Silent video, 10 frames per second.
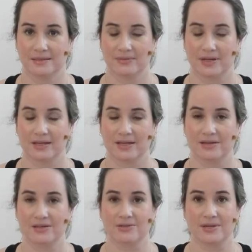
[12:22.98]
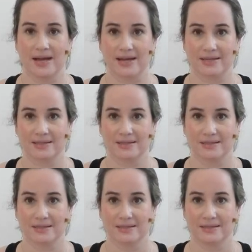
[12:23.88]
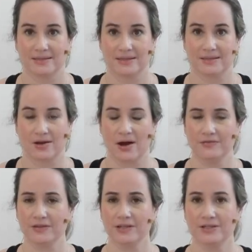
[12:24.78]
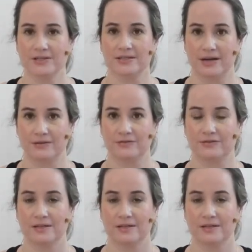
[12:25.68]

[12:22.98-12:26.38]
what I'd like you to do next is offer yourself